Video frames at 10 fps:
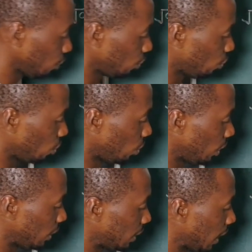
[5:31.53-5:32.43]
So
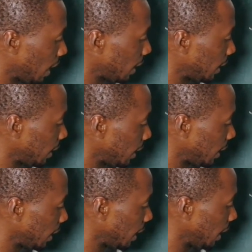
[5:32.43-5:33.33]
10
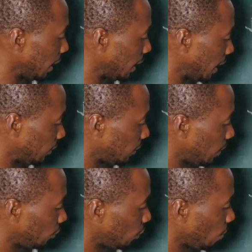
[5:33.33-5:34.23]
index
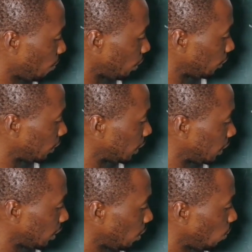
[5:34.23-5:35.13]
0.3.
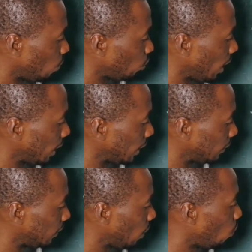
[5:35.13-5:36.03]
What will I get?
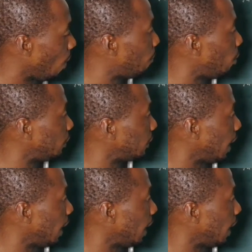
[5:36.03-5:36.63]
1.9.